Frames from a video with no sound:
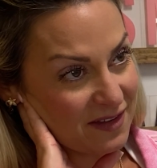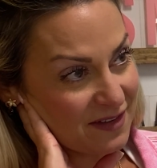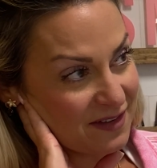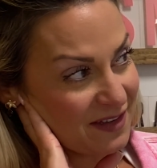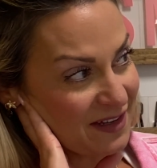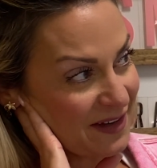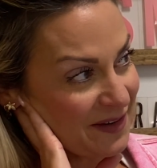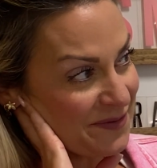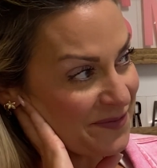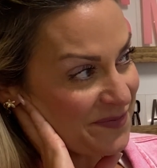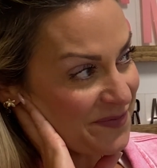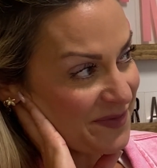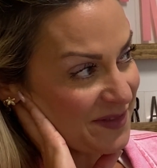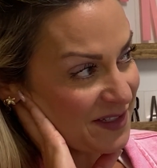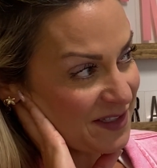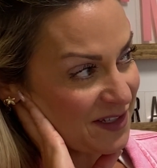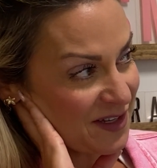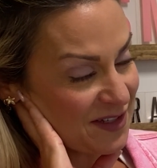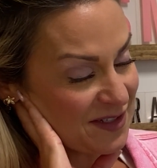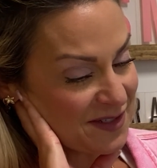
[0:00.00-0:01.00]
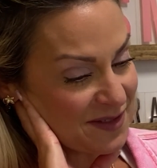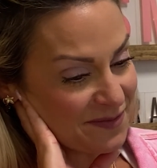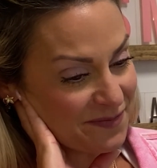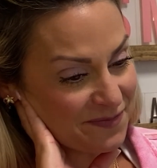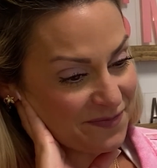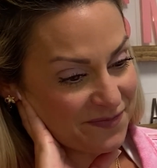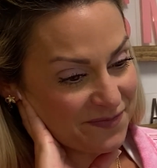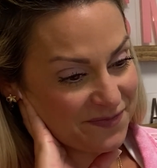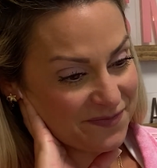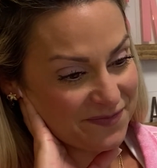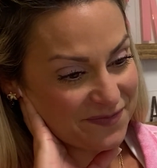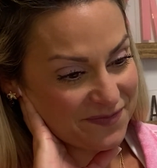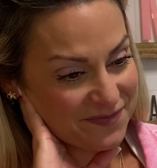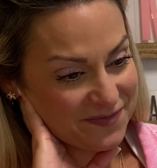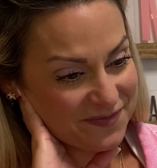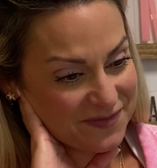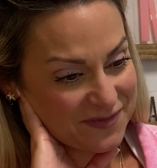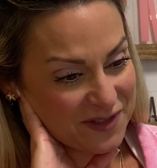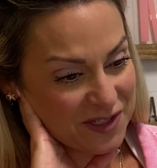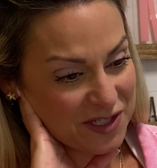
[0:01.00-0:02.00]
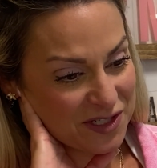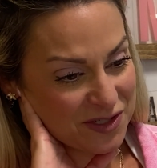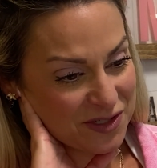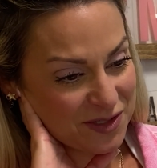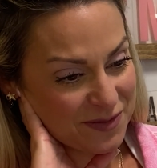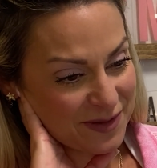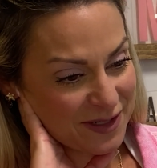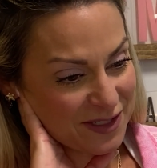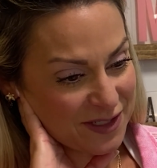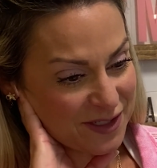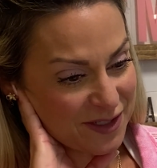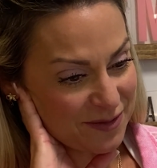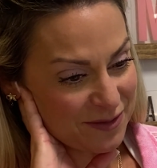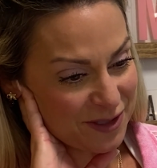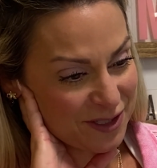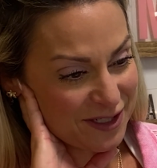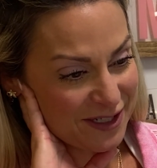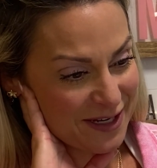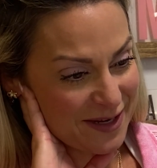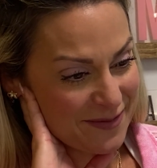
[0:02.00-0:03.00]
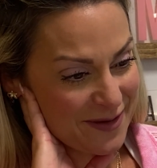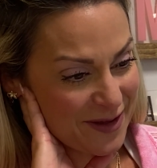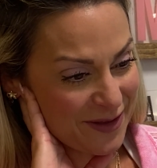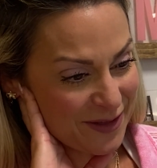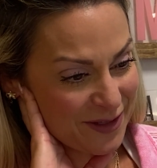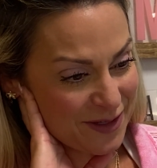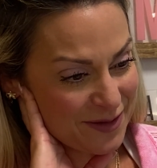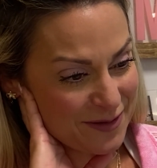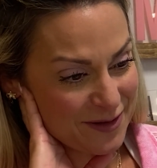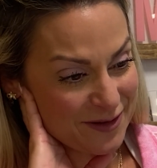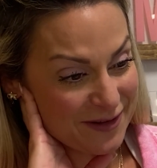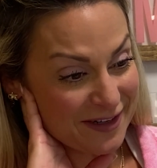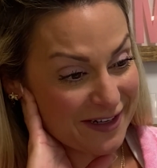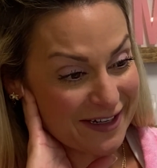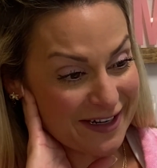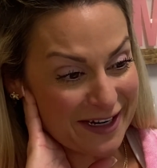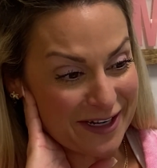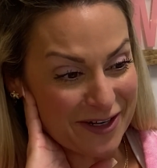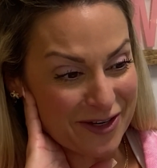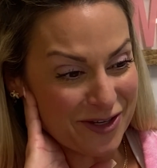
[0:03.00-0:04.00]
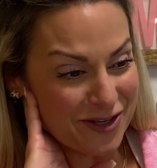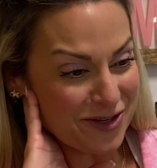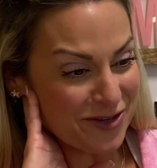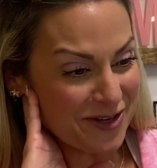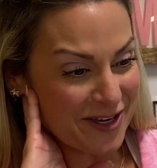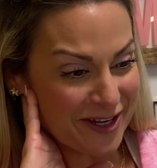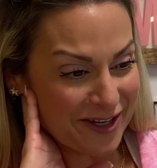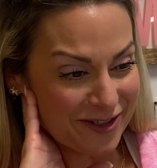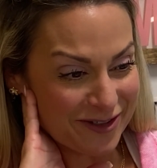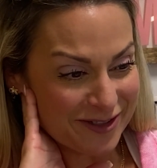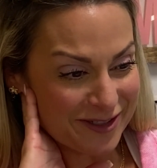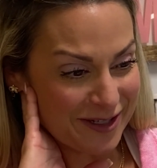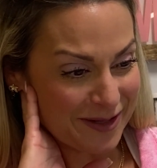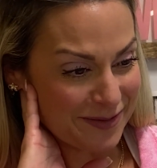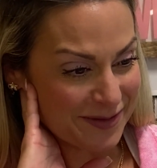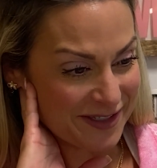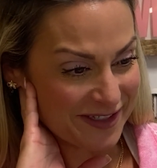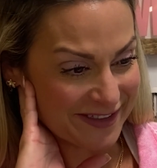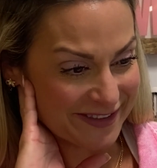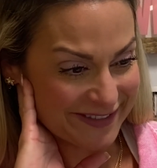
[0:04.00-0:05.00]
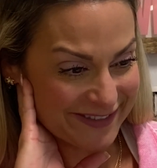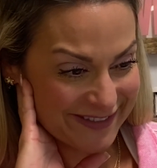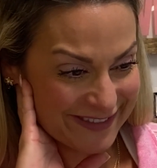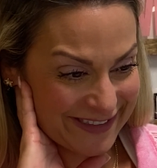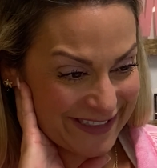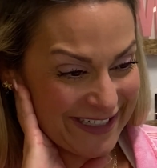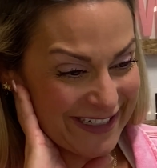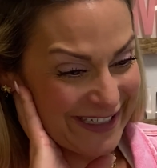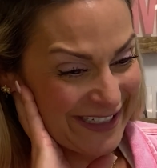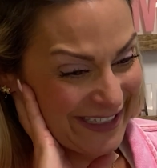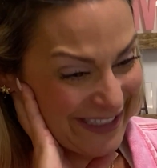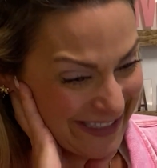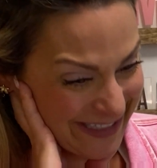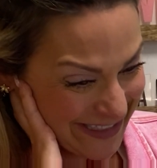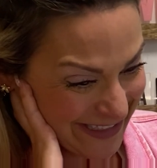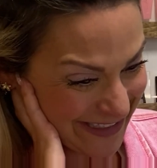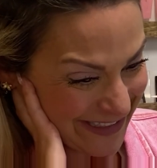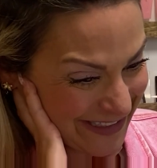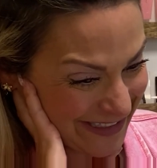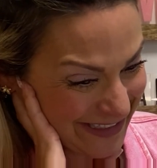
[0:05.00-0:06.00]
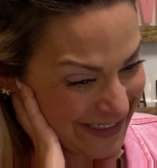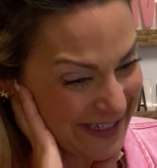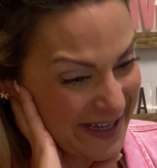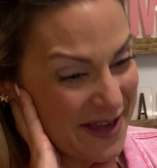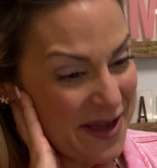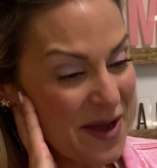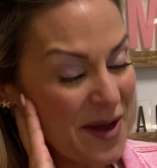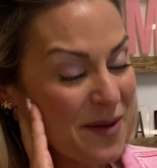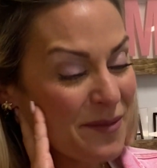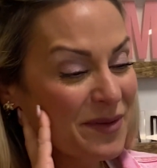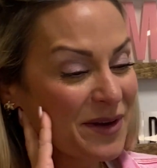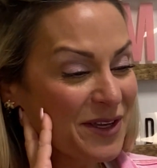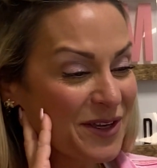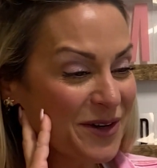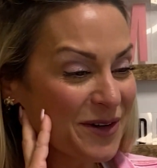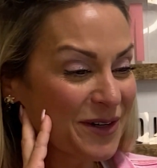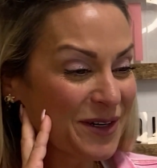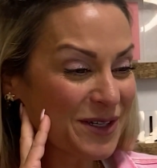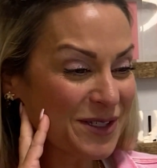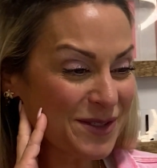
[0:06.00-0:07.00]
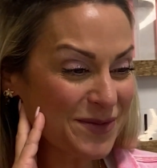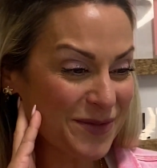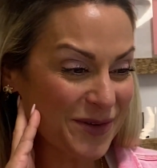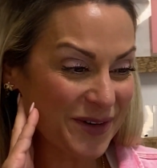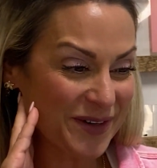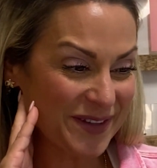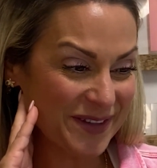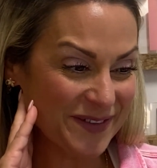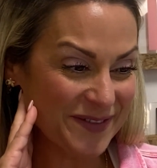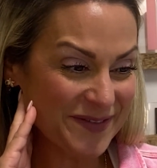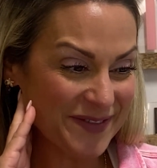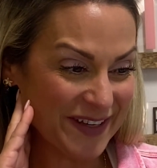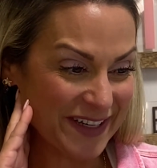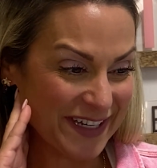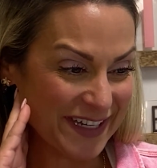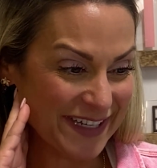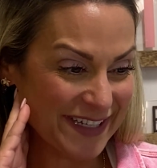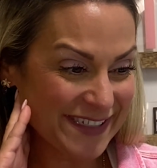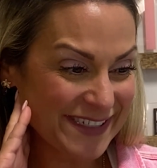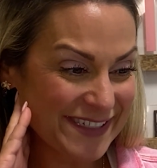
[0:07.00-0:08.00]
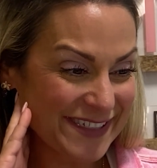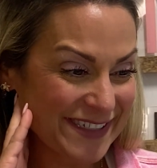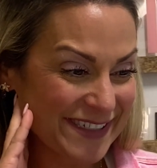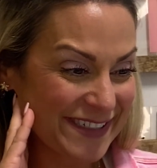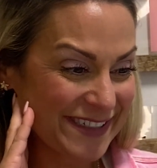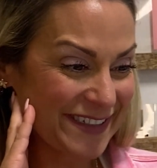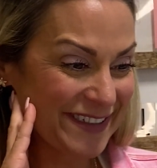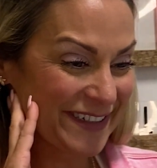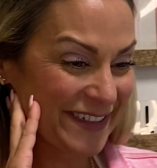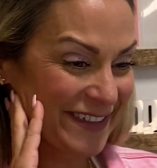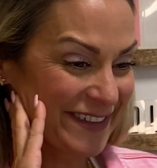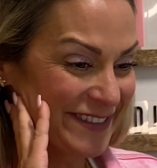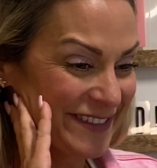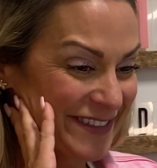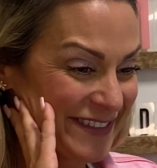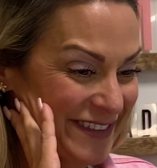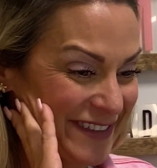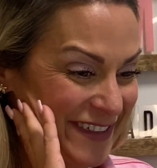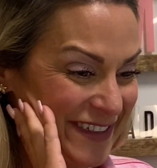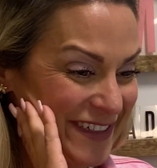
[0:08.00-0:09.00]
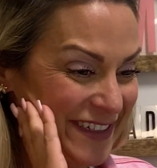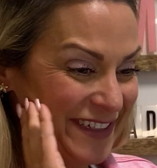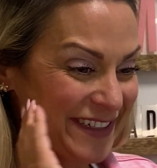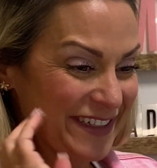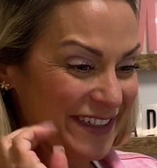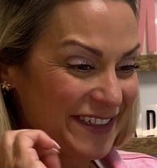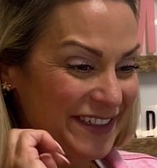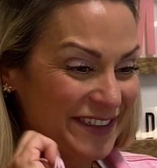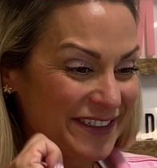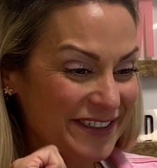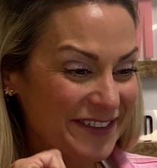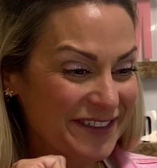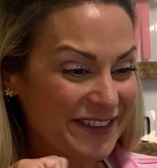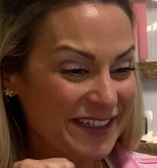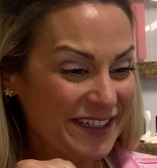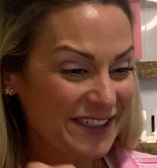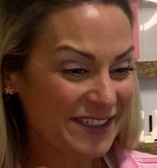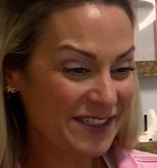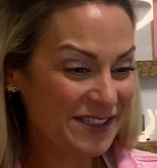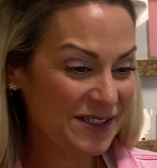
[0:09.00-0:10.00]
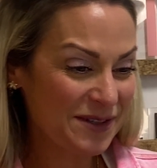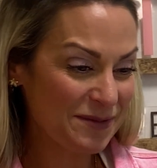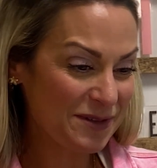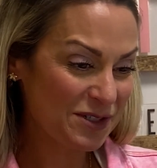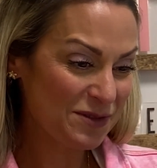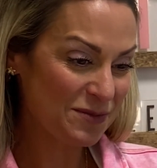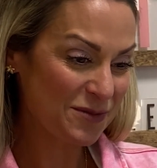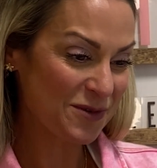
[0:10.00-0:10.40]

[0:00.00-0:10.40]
Yeah, it's awesome. Because you spend so much time out in the community, and I know you get your steps in. But yoga is more than fitness, Yoga has so much